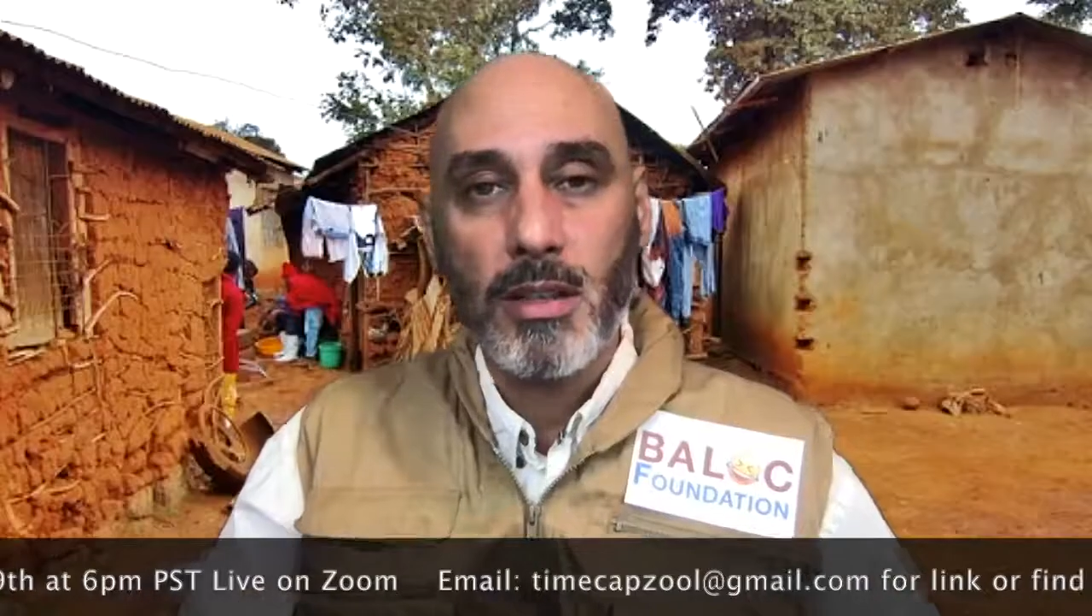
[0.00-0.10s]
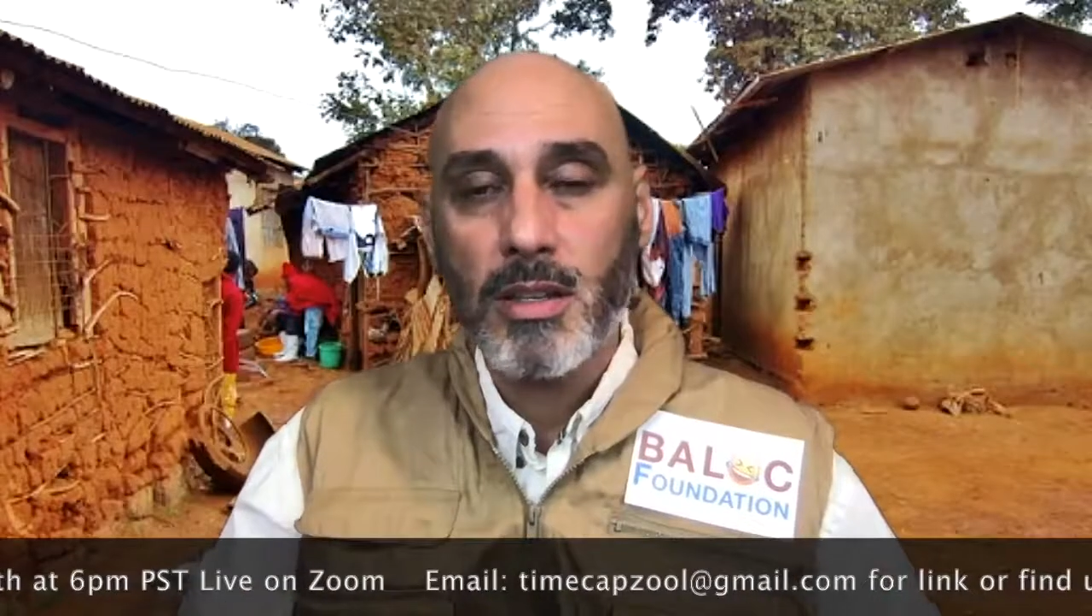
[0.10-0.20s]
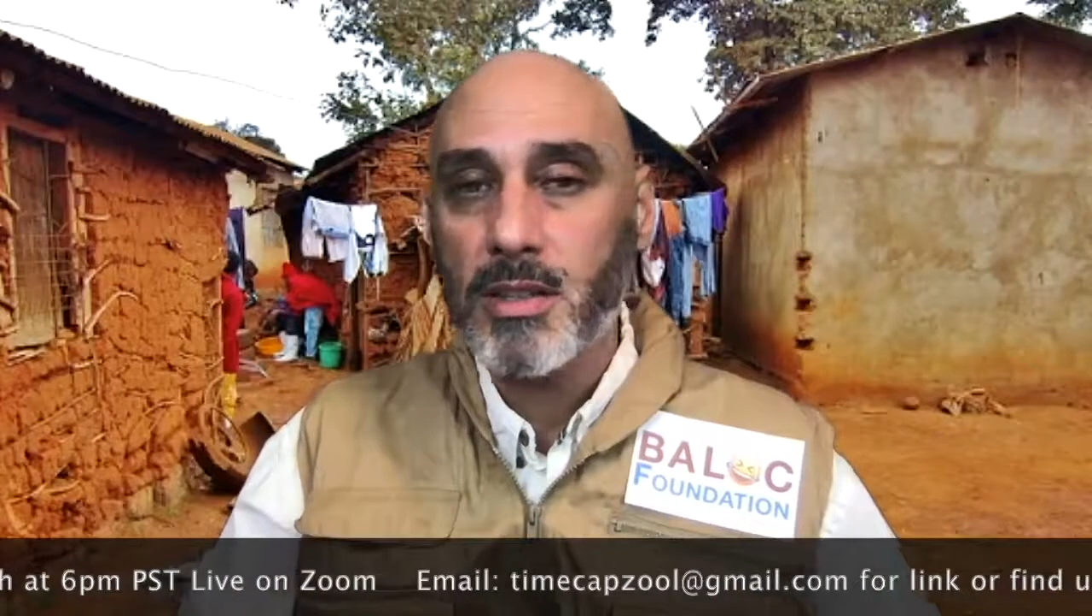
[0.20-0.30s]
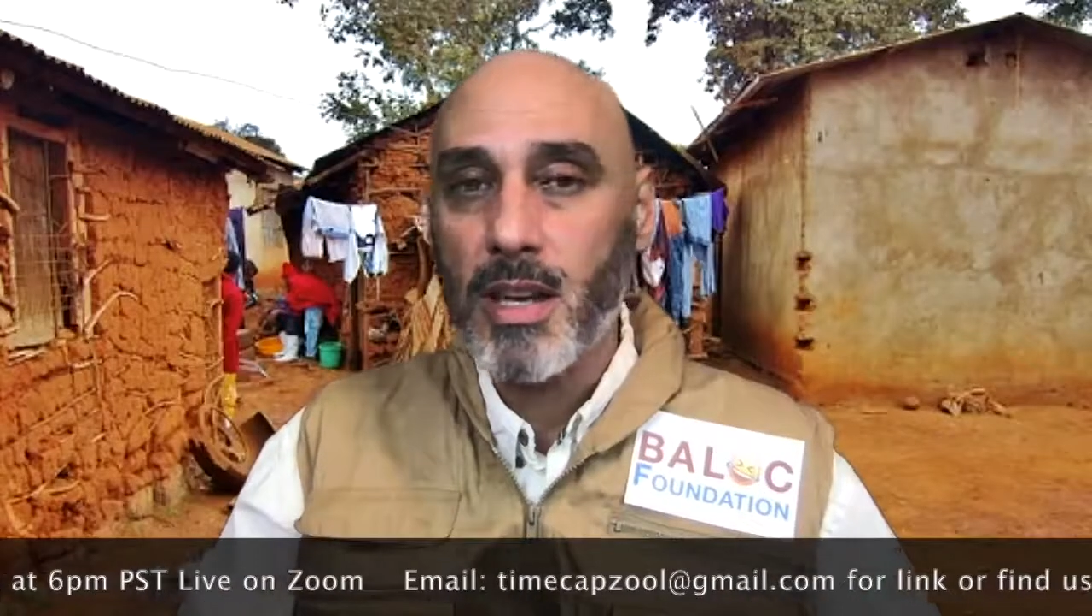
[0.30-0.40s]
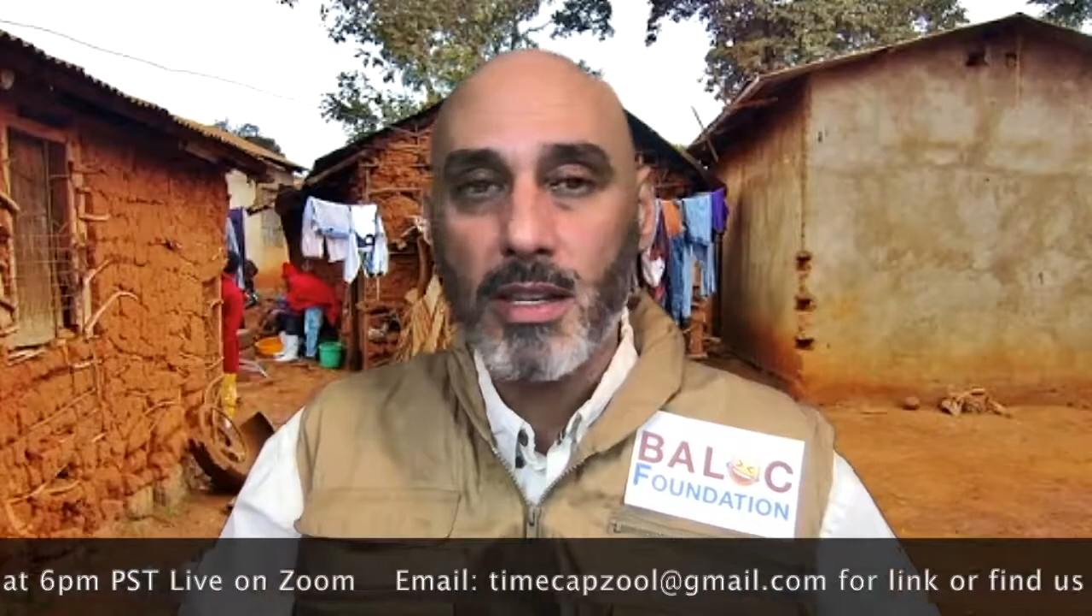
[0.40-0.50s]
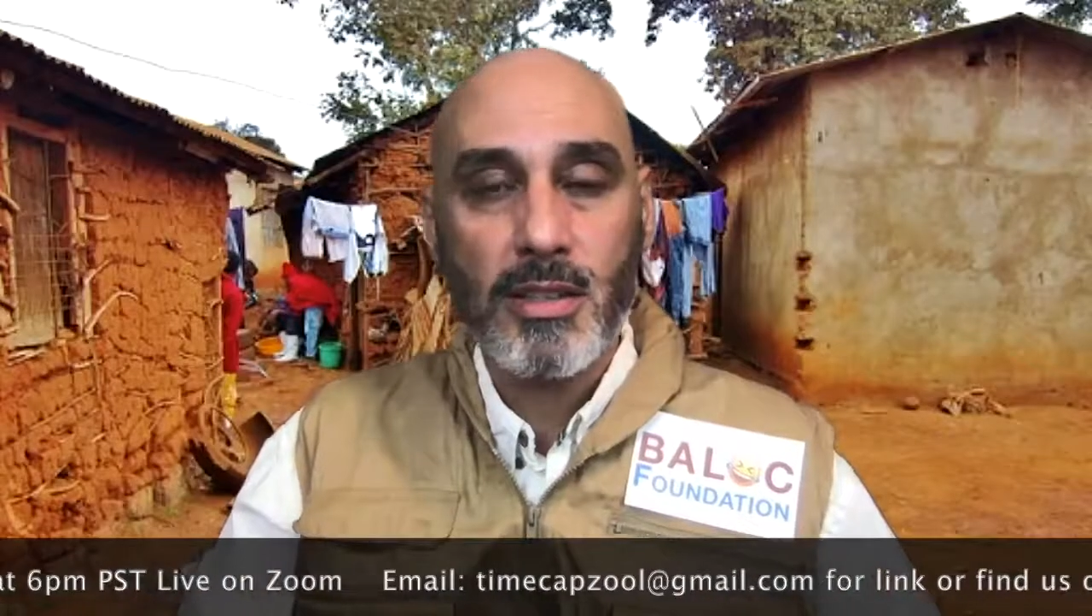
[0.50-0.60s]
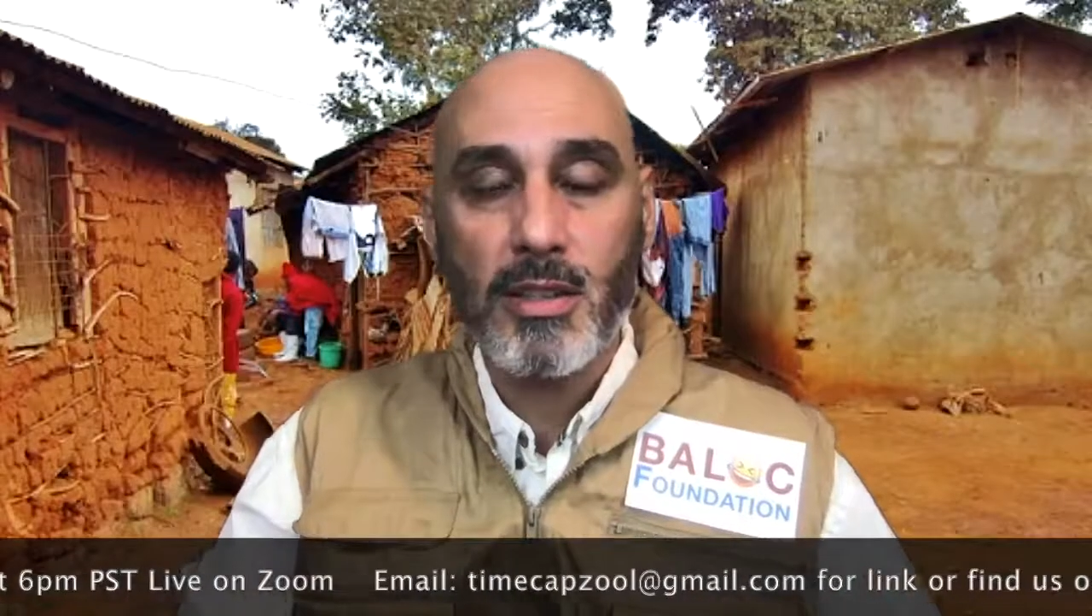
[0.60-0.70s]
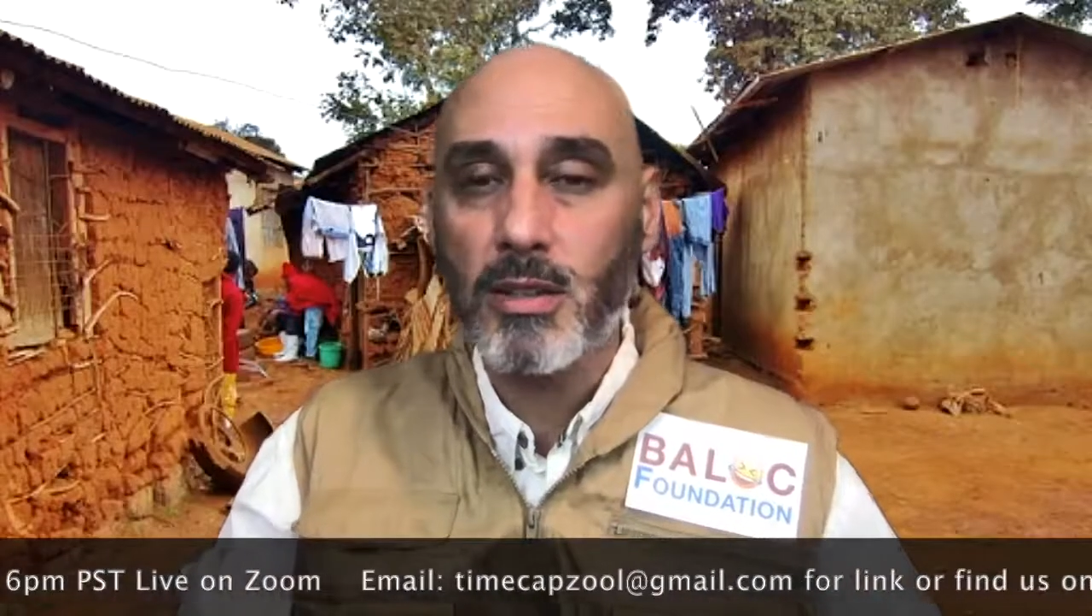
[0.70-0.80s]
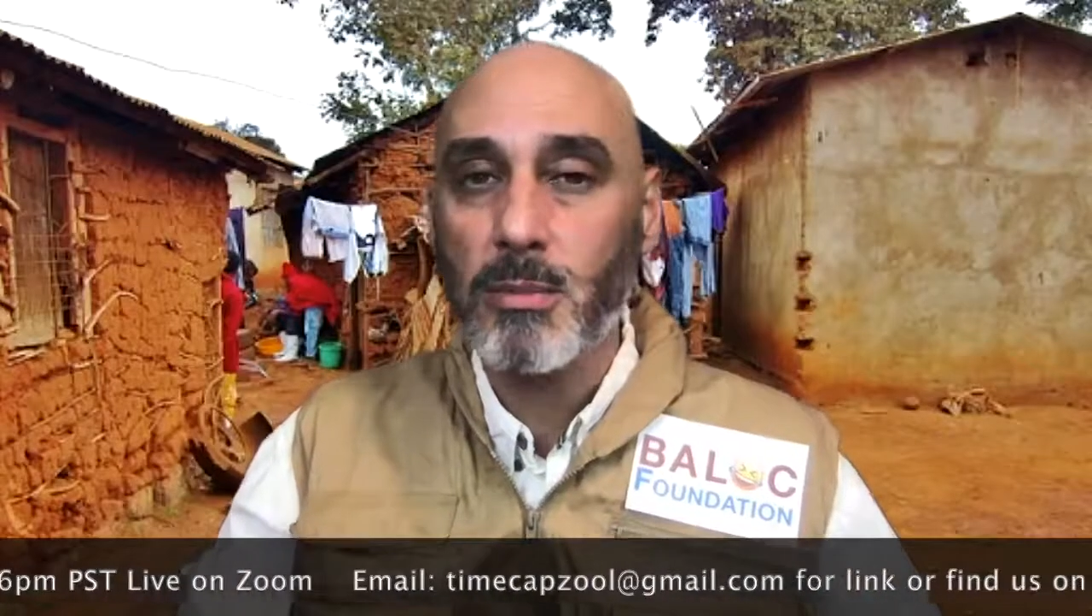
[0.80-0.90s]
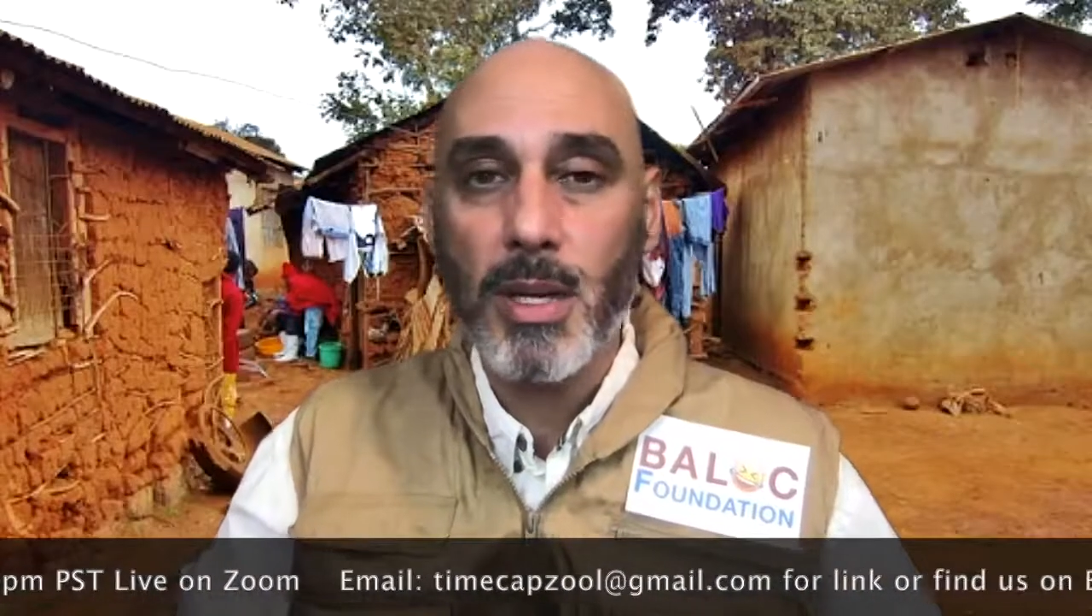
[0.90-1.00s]
the stakes
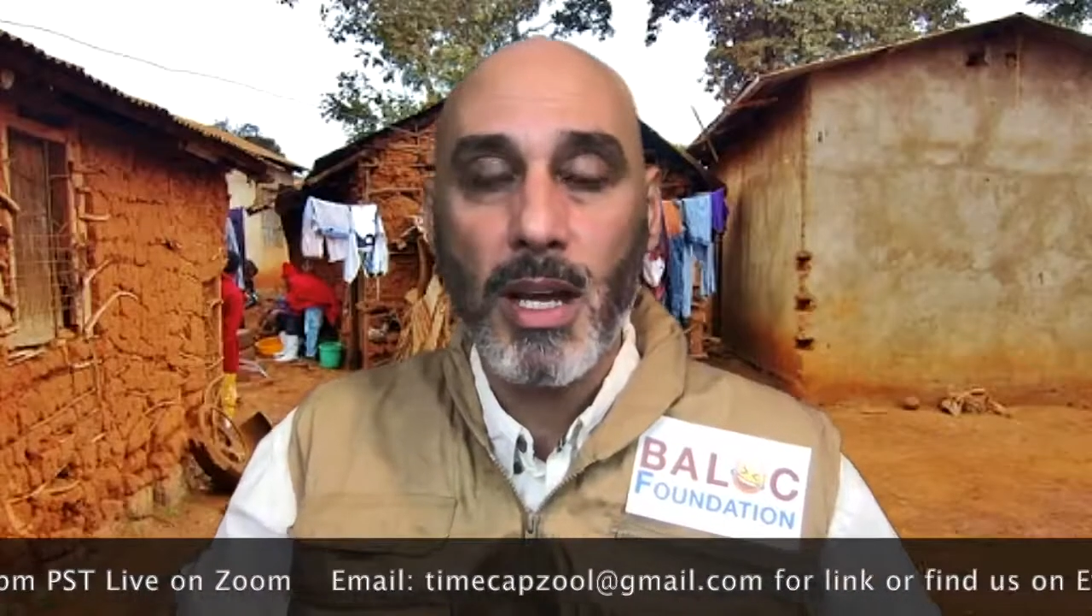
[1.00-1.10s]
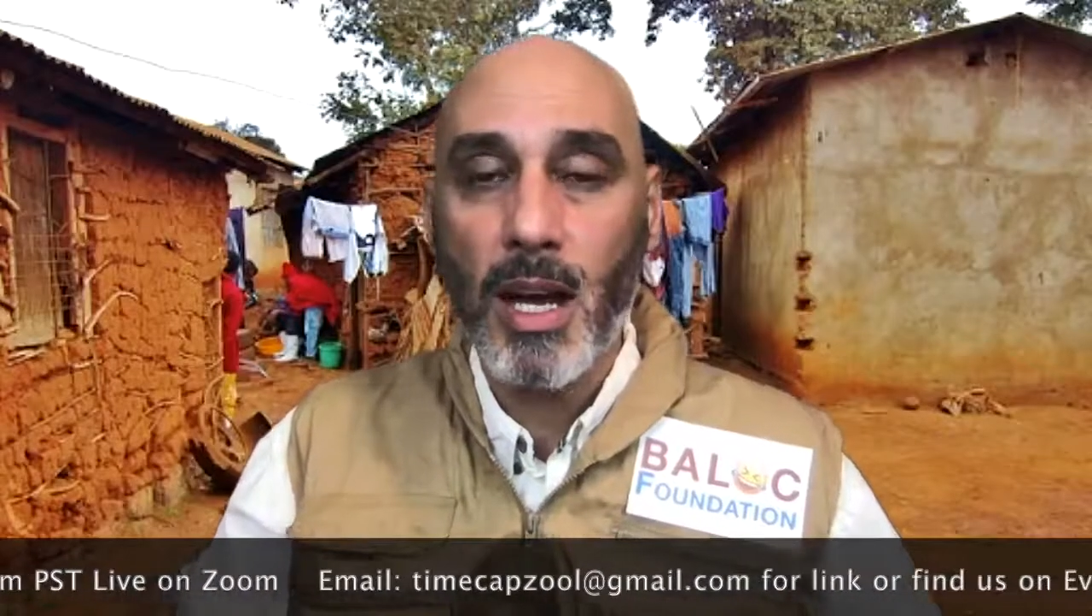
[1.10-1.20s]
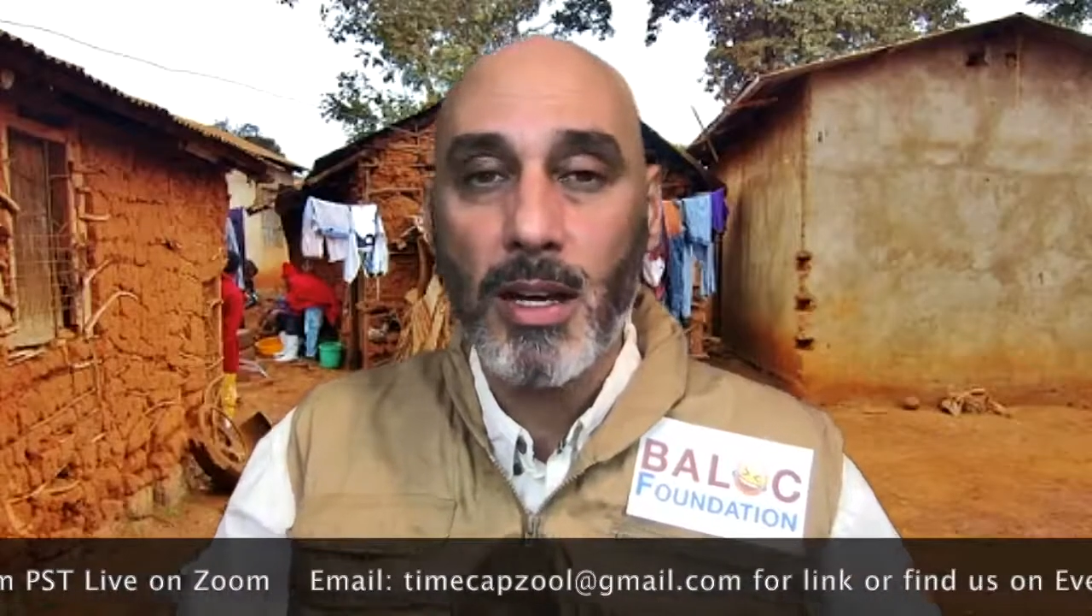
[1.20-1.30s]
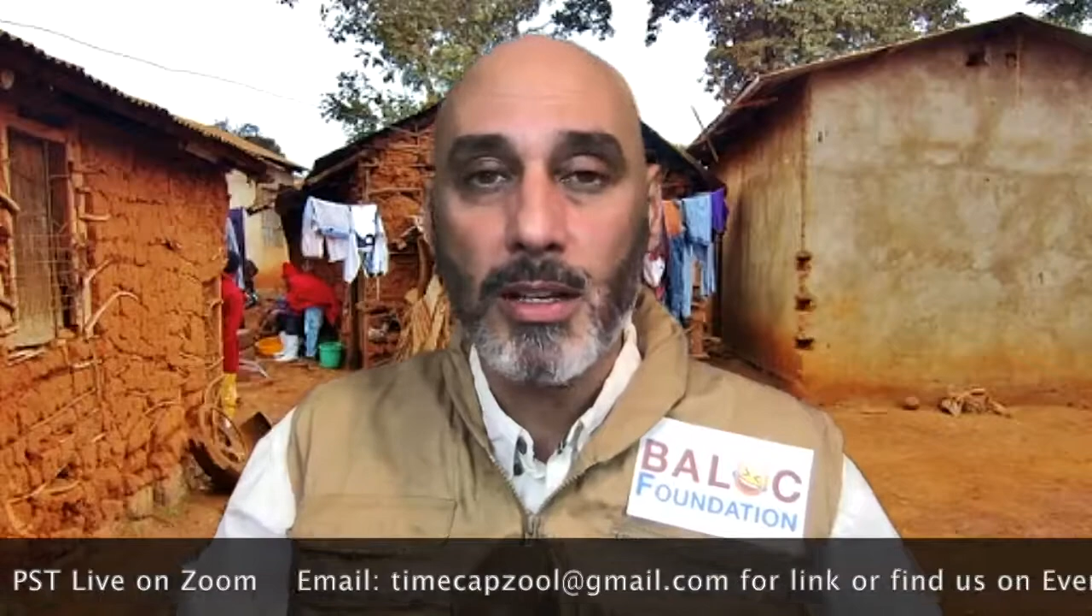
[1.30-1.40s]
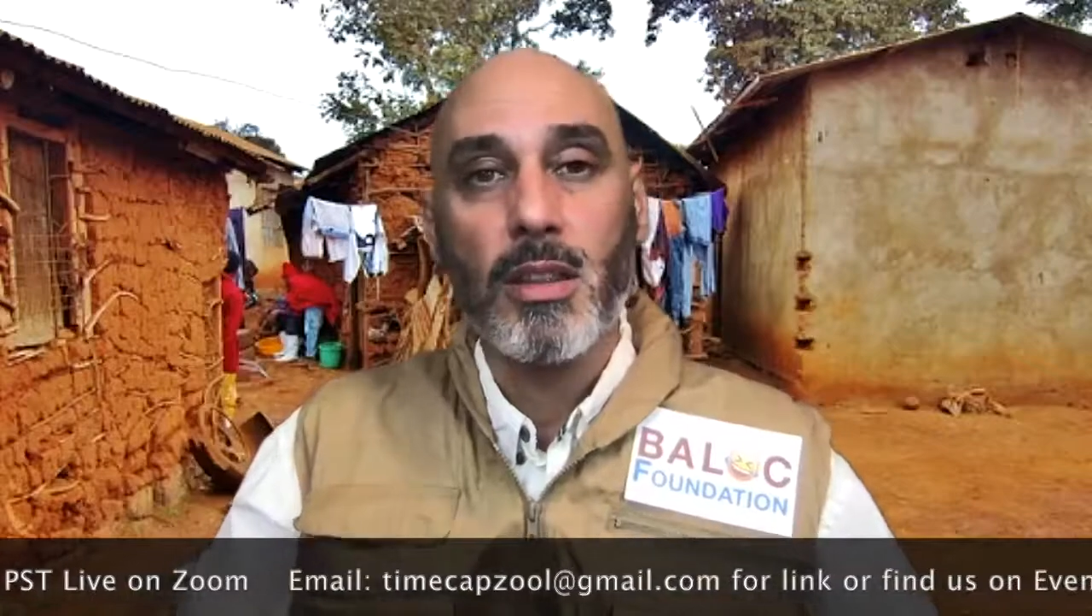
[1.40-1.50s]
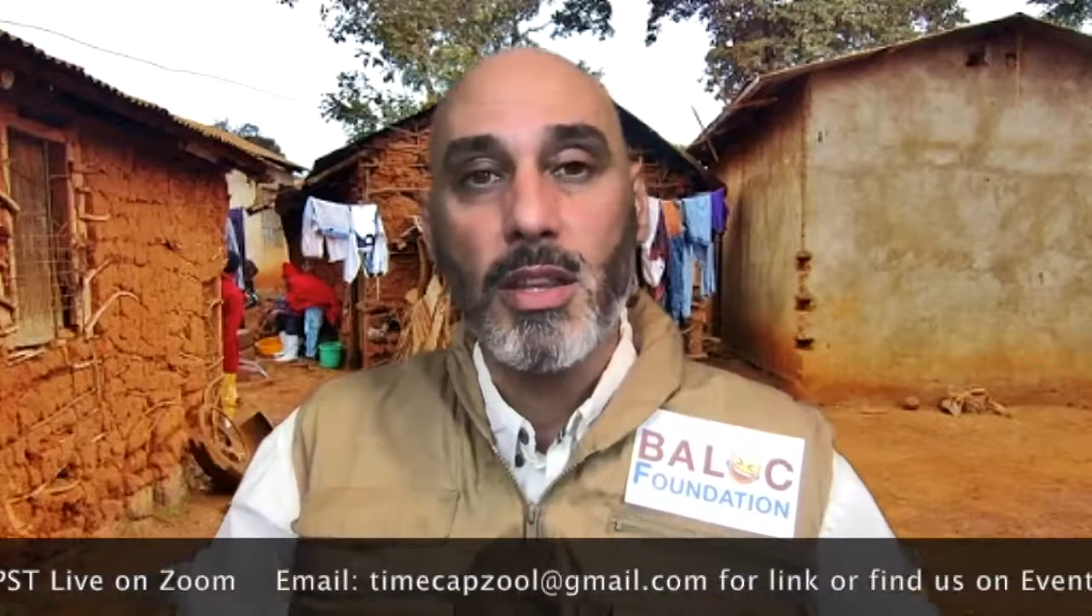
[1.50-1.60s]
couldn't be higher.